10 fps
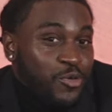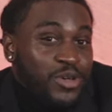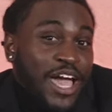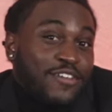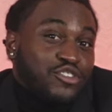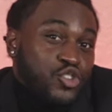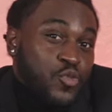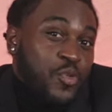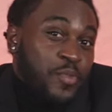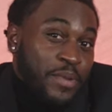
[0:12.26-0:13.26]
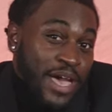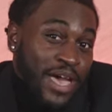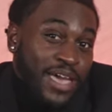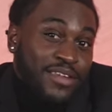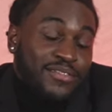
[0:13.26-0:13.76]
We have Super
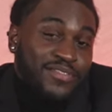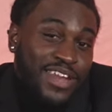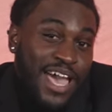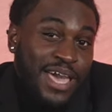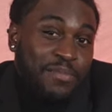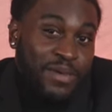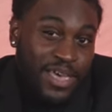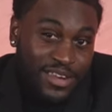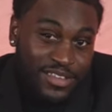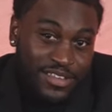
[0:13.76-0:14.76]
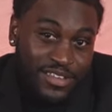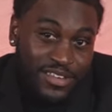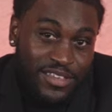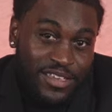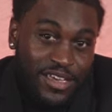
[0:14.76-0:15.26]
Bad
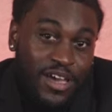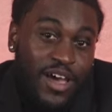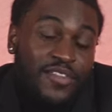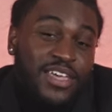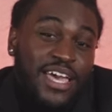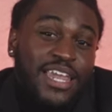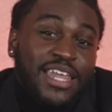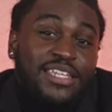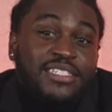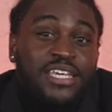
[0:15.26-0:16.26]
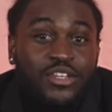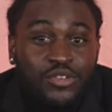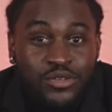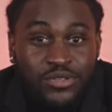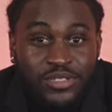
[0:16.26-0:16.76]
Vlad Panin and the LA 10
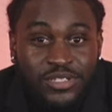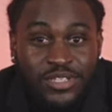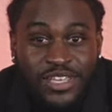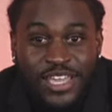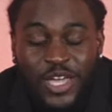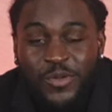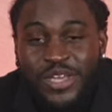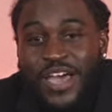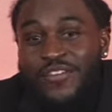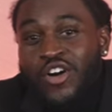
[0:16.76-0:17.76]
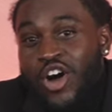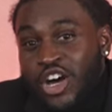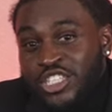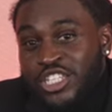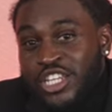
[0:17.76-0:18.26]
Goose, and we have
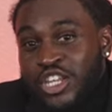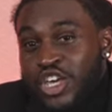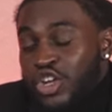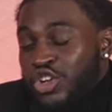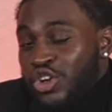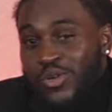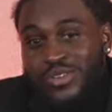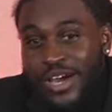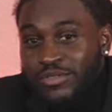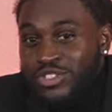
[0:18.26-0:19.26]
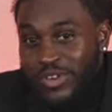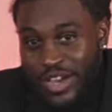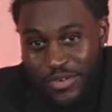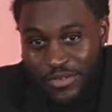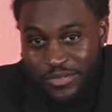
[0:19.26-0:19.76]
Austin No Doubt
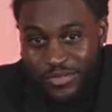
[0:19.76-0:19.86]
Trout